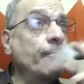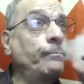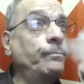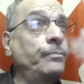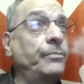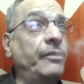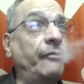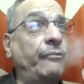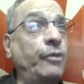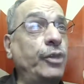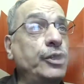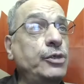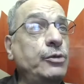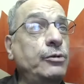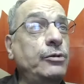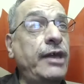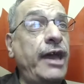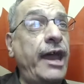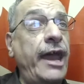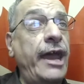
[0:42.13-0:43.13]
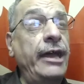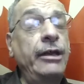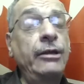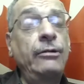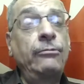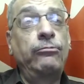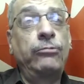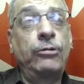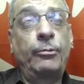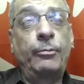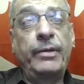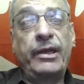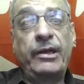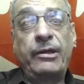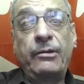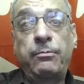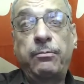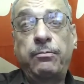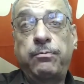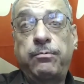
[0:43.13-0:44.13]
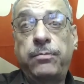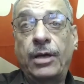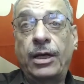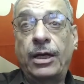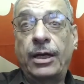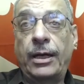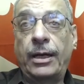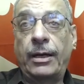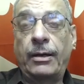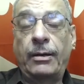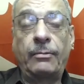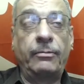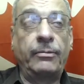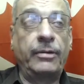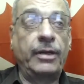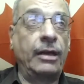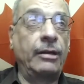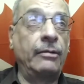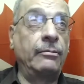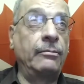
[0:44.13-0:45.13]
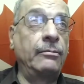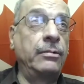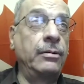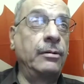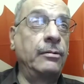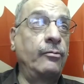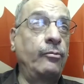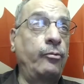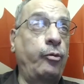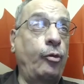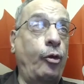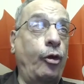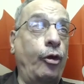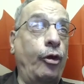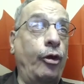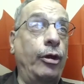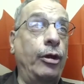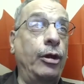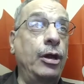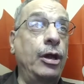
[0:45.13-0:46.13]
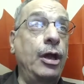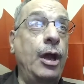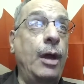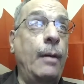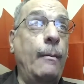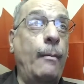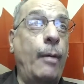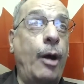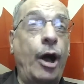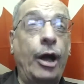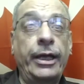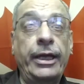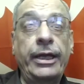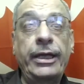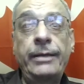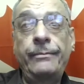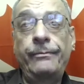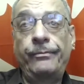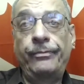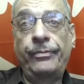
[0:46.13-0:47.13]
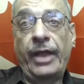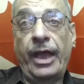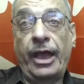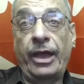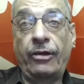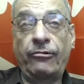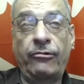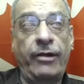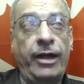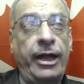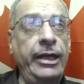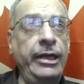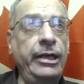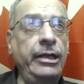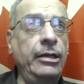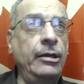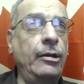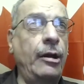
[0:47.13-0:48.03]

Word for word: the first tag will be um, done for Bonnie and Craig,